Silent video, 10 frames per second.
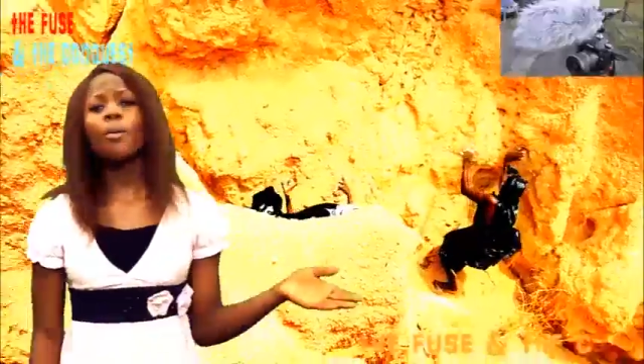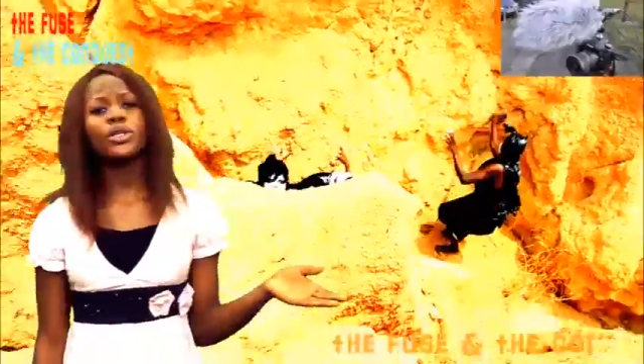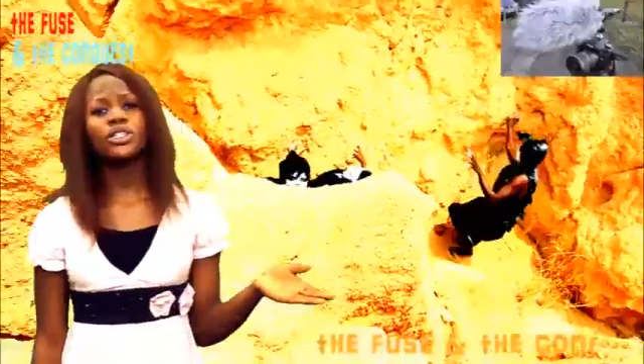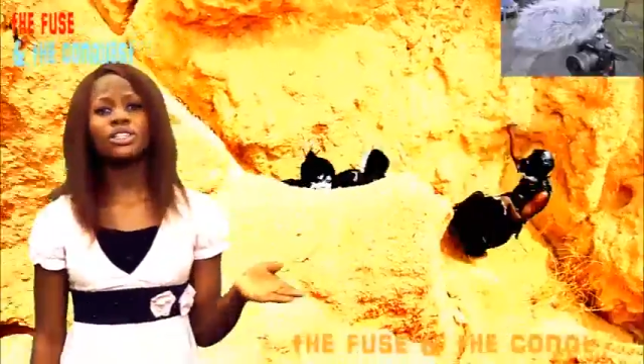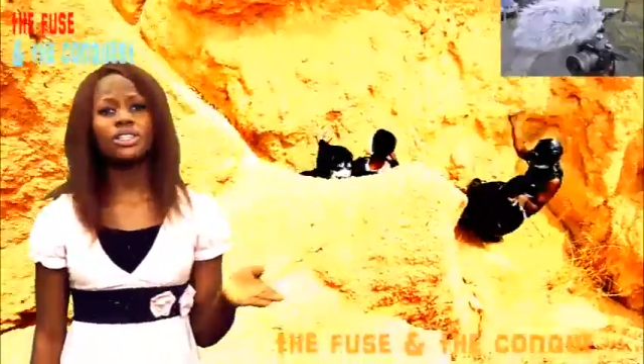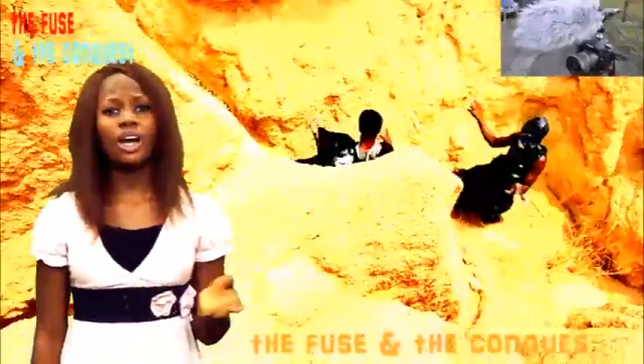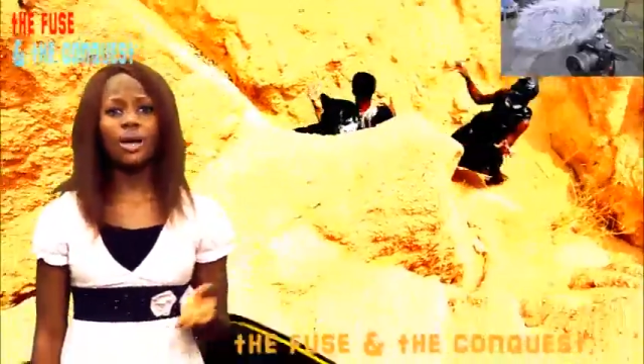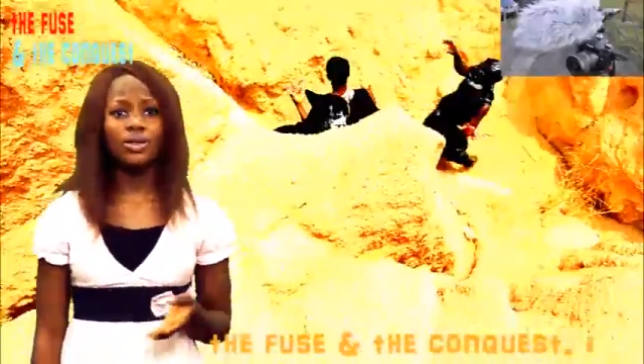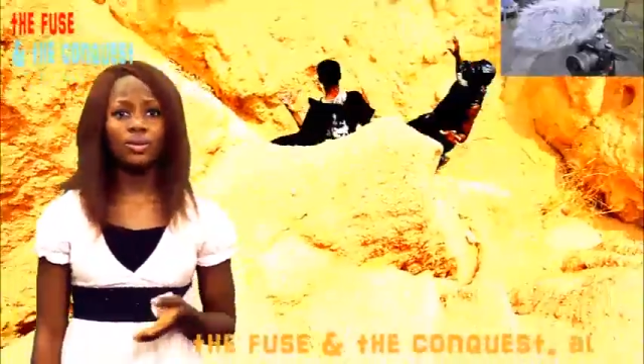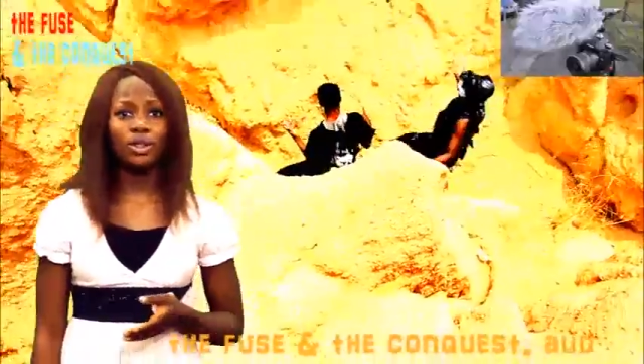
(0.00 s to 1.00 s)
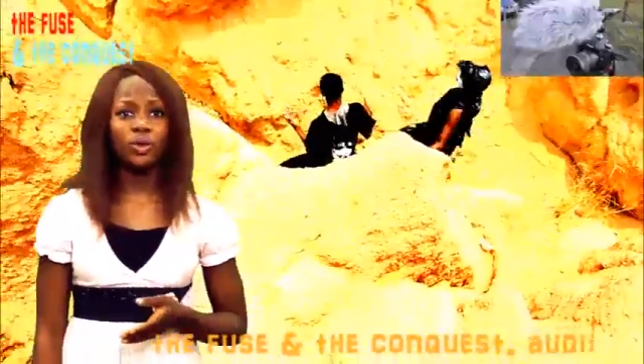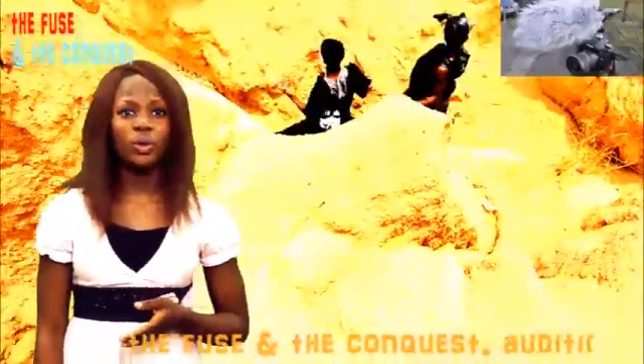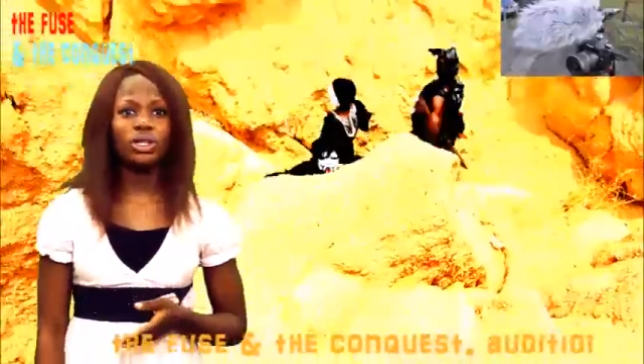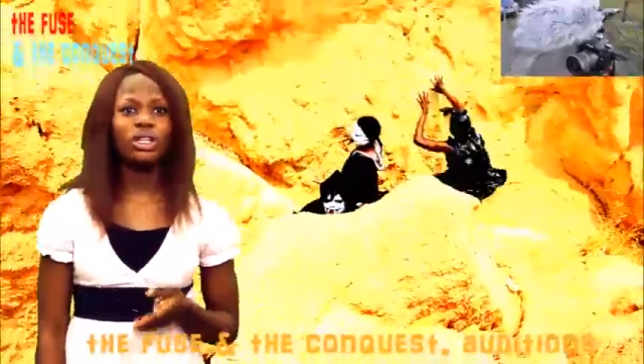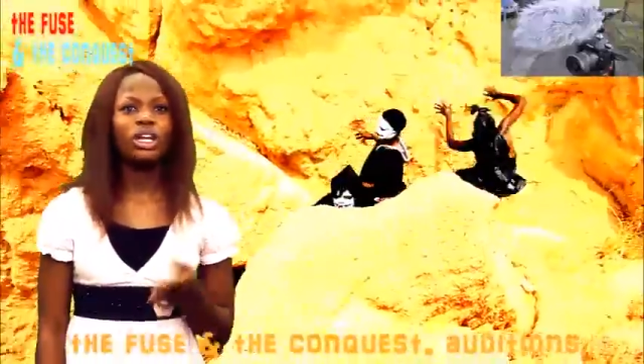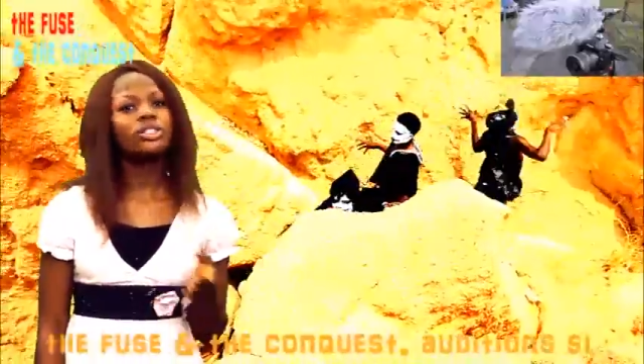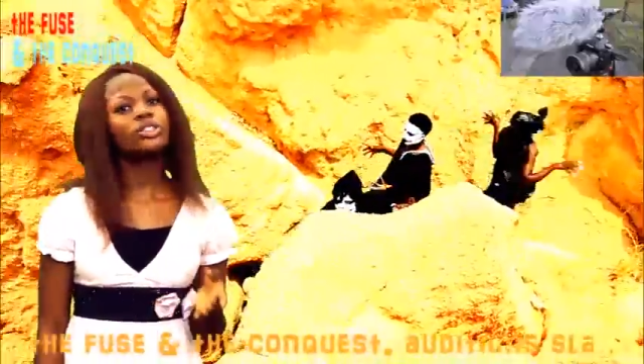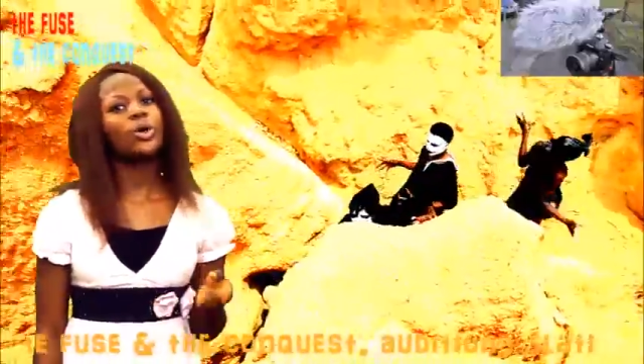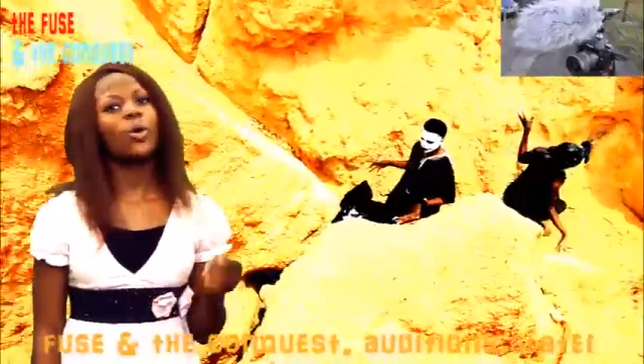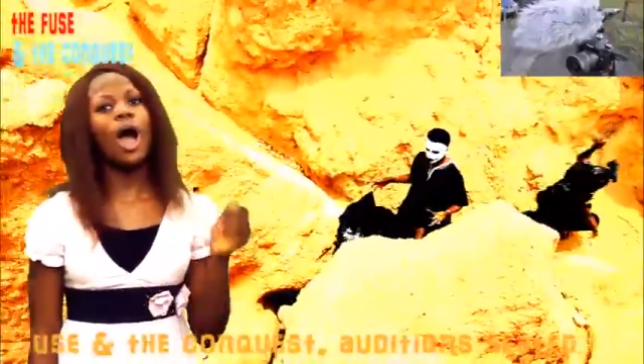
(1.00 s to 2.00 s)
opportunity comes by once.
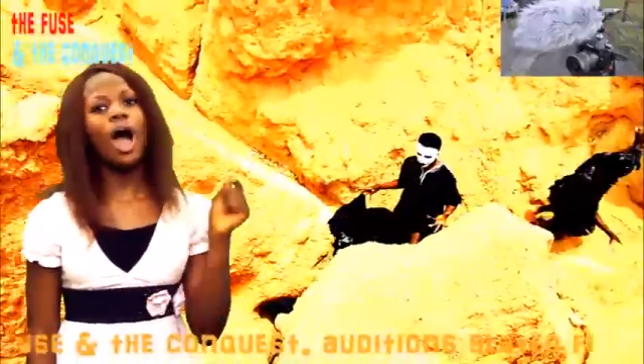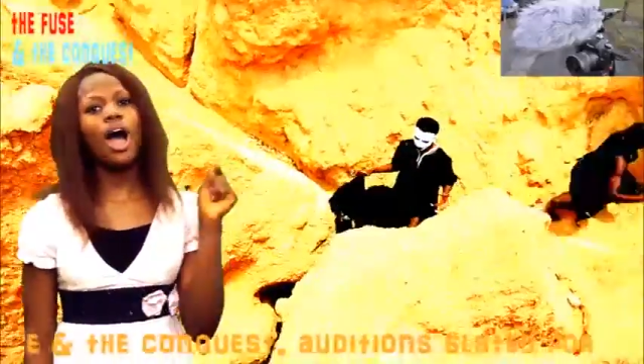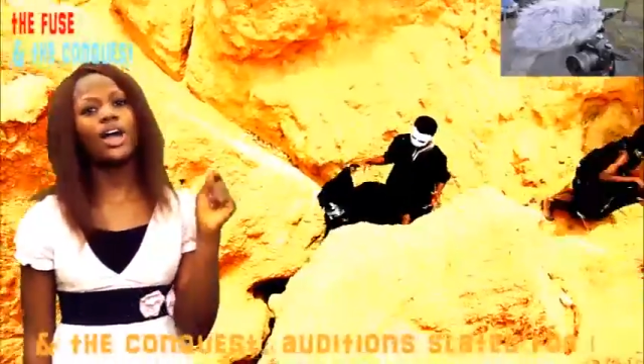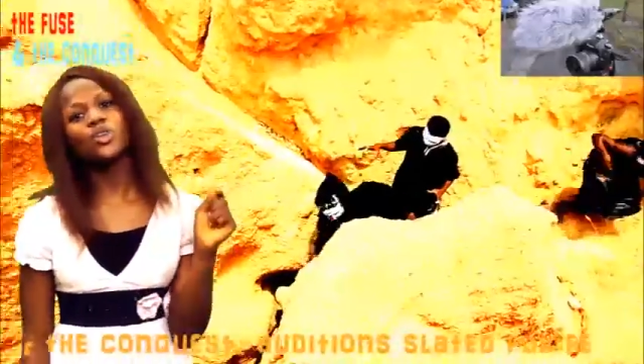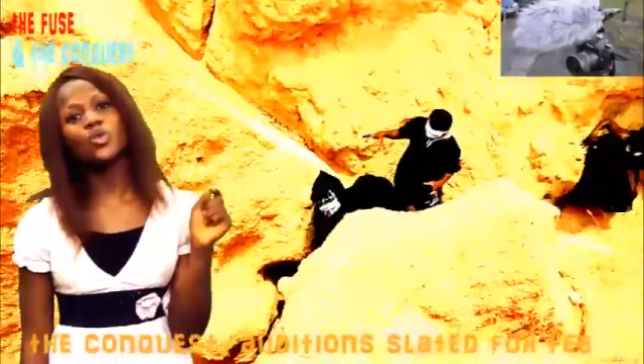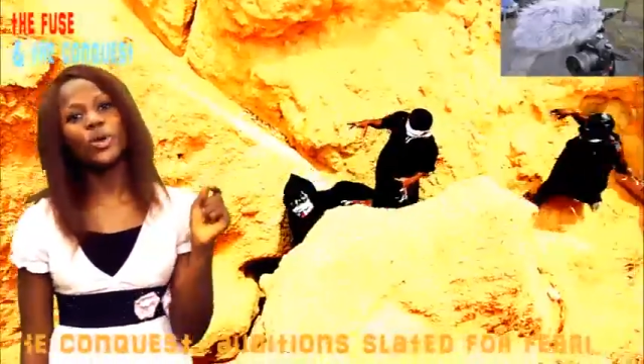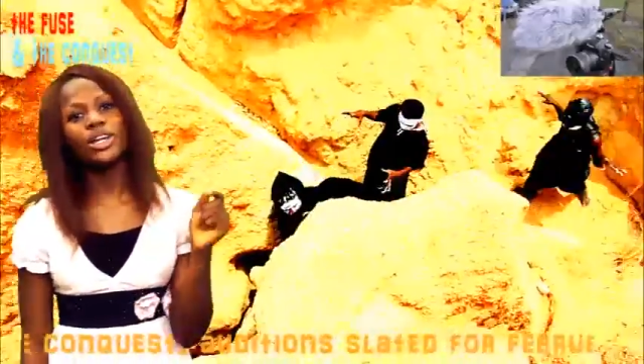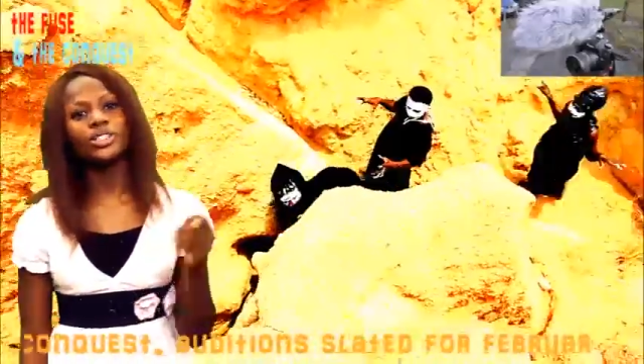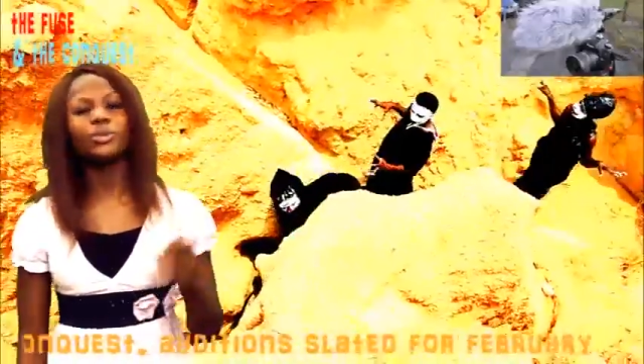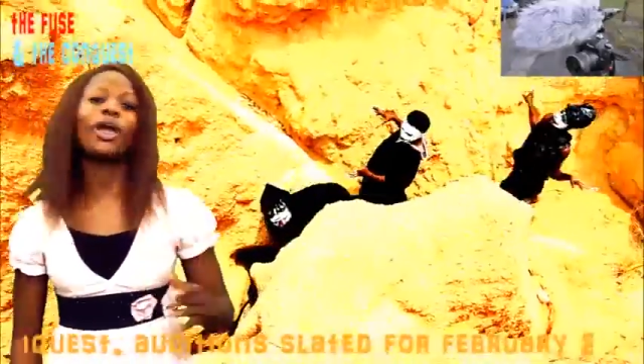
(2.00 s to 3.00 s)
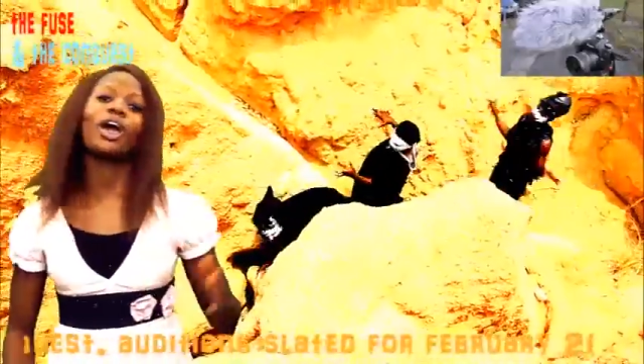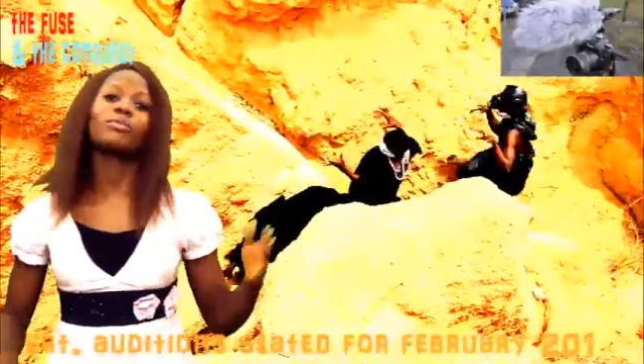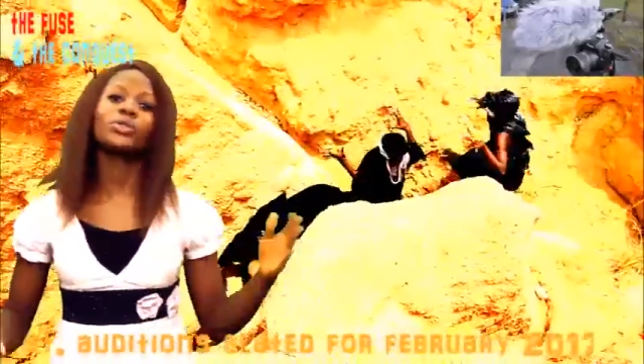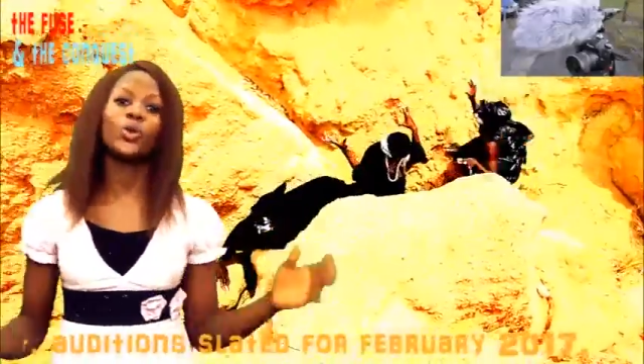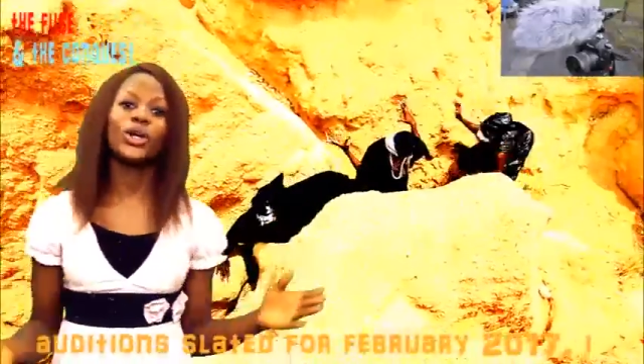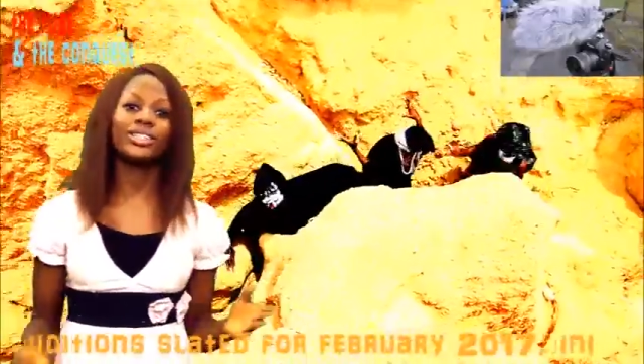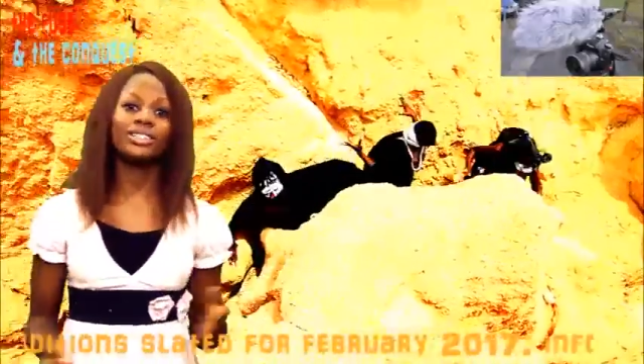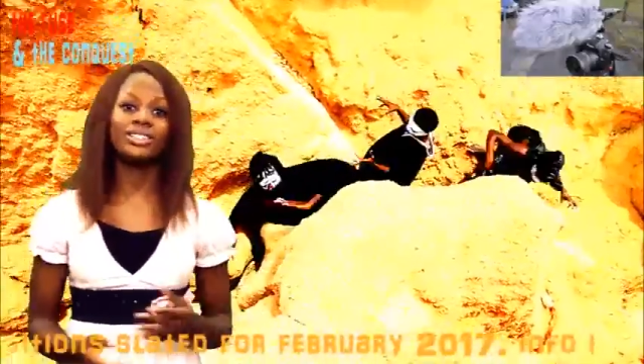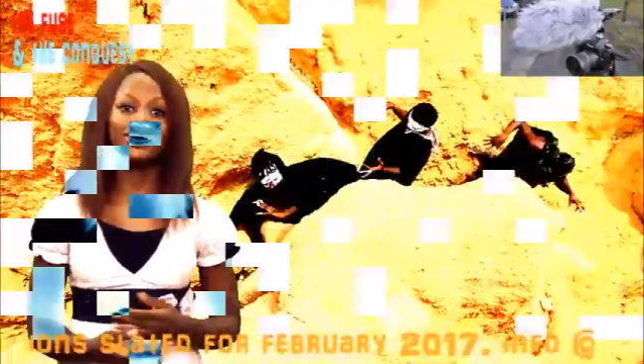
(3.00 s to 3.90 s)
So are you ready to become the greatest